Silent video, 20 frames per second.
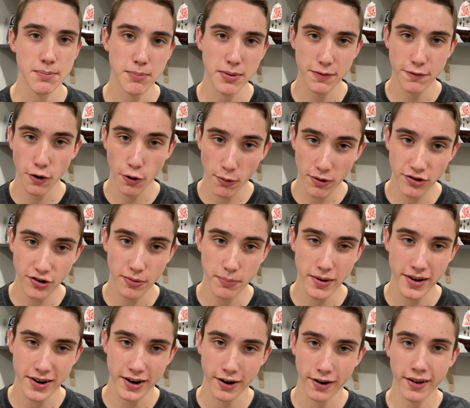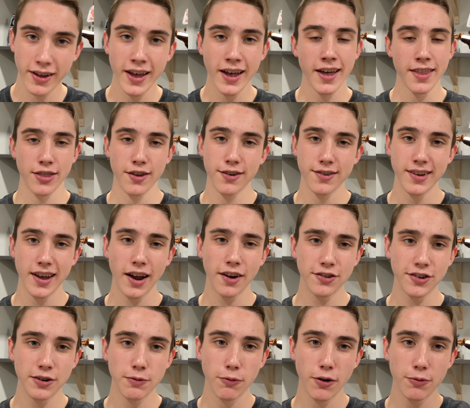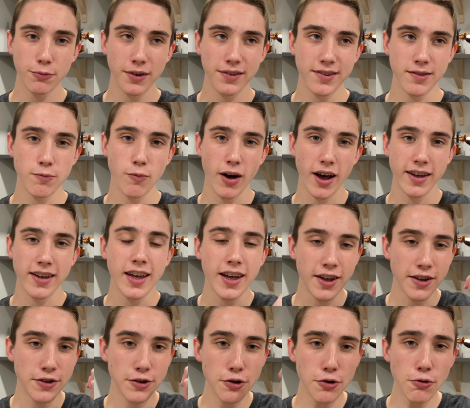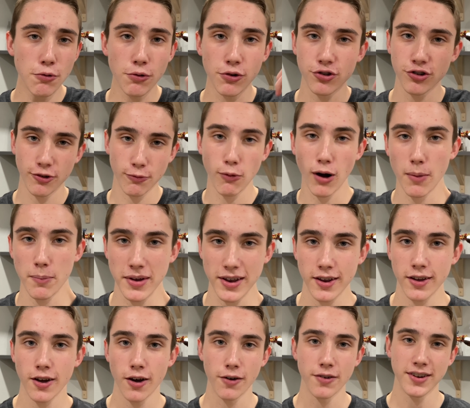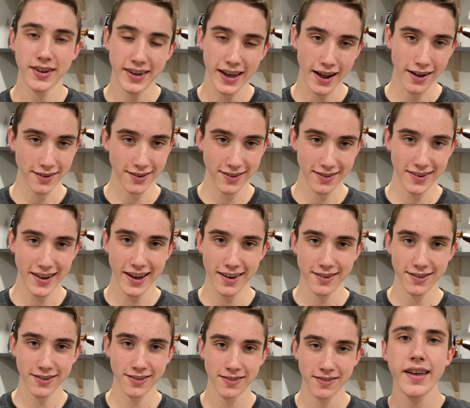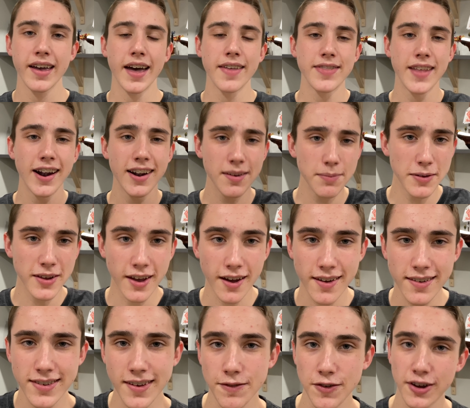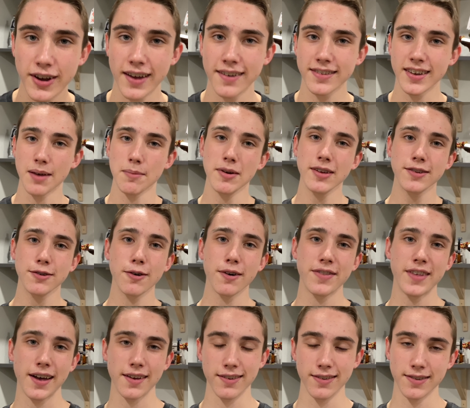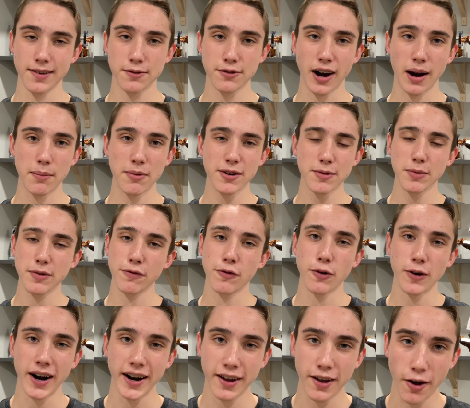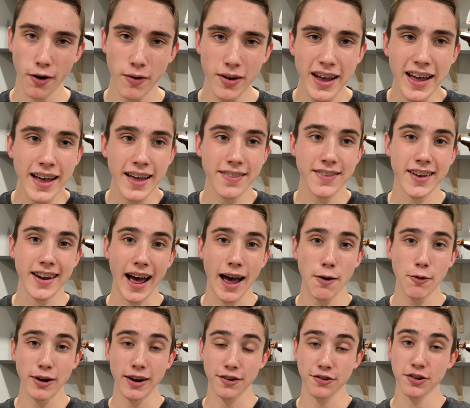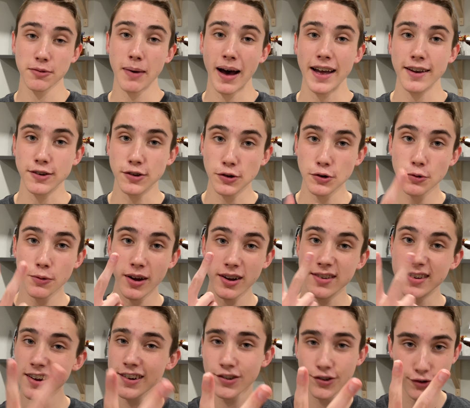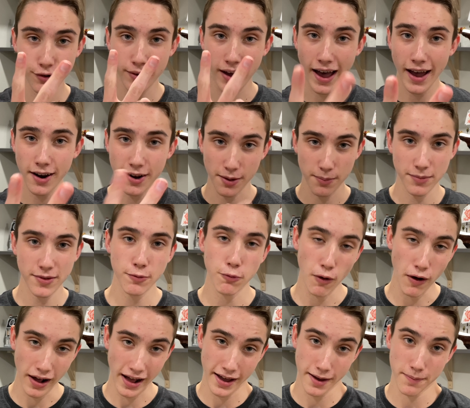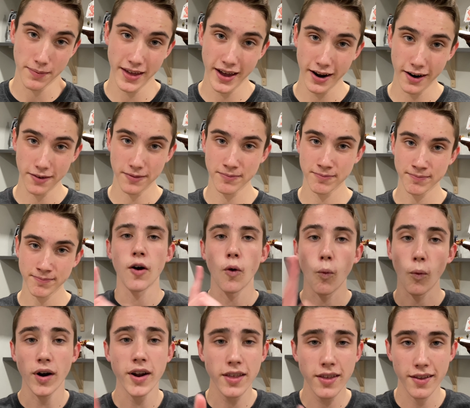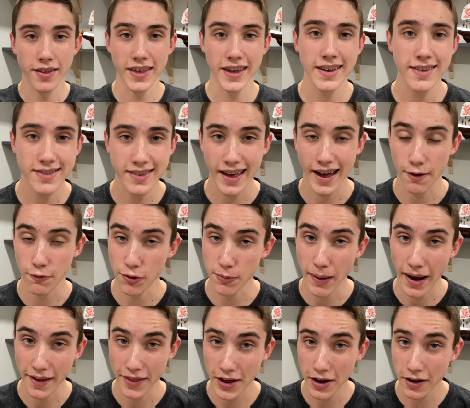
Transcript: before we jump in here, there's actually one reason why you should want me to go to Galaxy's Edge. And that is because if you guys get me to 1,000 subscribers before I go, then I will actually buy 2 additional items while I am there. One of the things that I will buy there